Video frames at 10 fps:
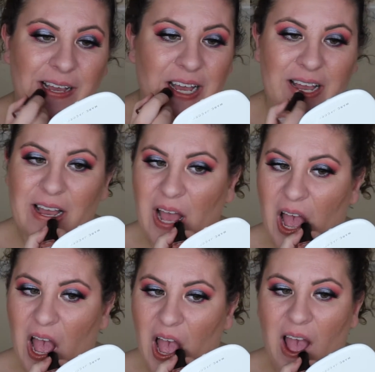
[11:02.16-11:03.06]

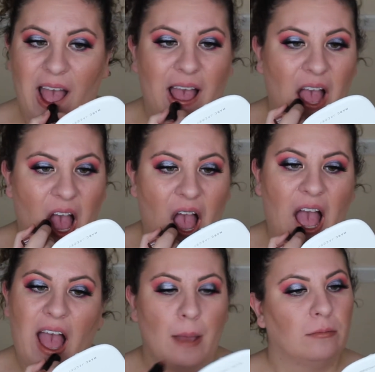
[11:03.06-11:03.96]
towards a
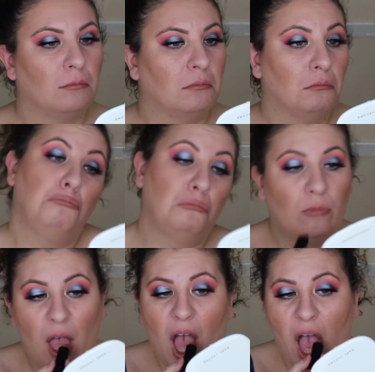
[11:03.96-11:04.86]
brown,
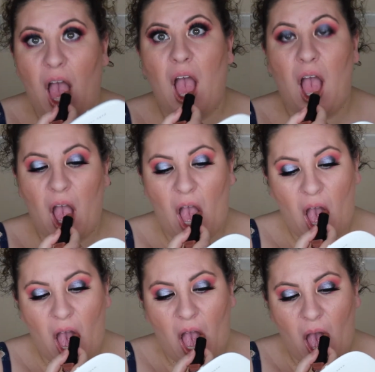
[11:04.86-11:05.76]
so
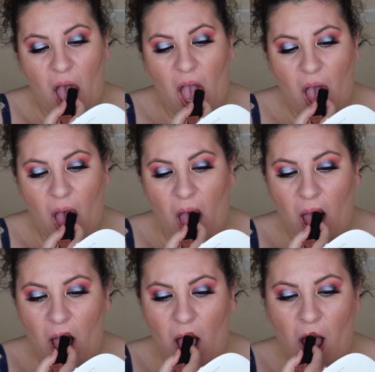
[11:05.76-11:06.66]
hopefully this one's
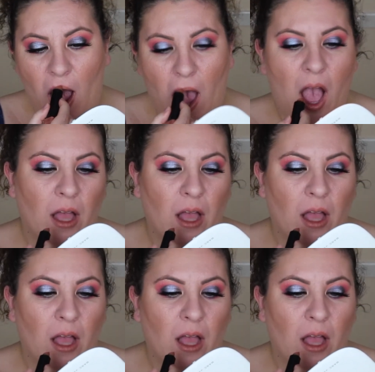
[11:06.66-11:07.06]
gonna look good